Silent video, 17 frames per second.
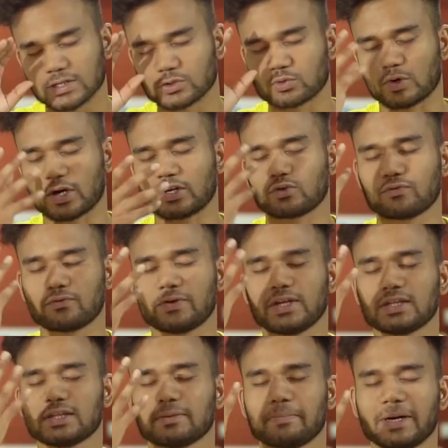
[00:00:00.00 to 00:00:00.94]
try to
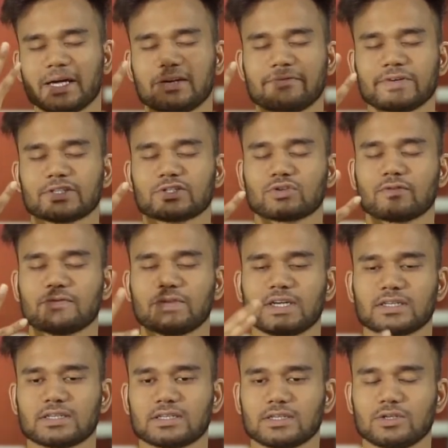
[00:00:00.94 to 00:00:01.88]
feel the benefits of
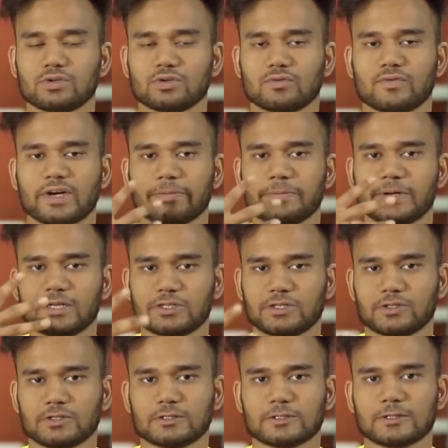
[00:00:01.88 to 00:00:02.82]
that you know
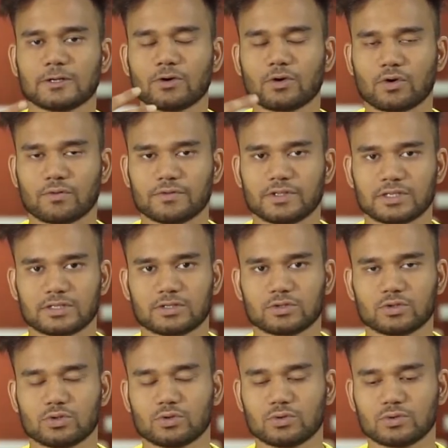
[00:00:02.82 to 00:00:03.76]
vibrations of that
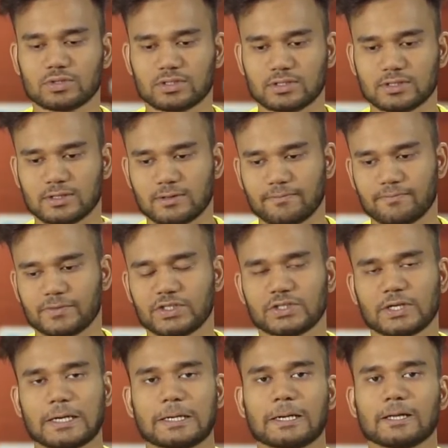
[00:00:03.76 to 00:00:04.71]
those
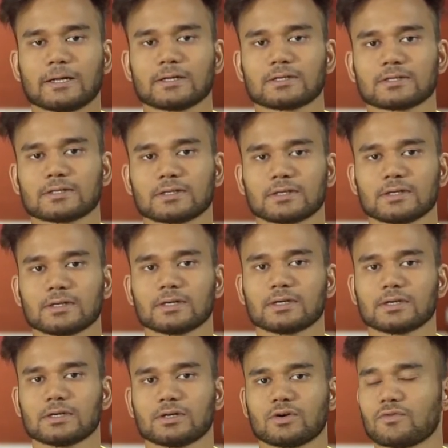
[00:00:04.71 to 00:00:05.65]
chantings
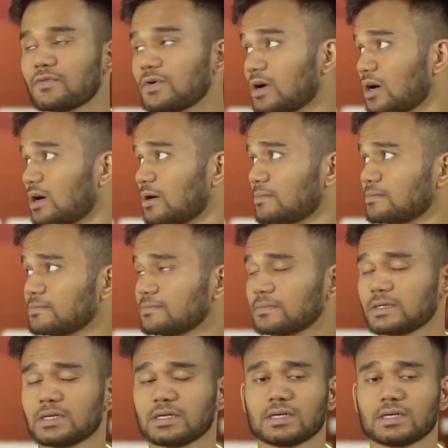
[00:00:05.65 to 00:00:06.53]
of hum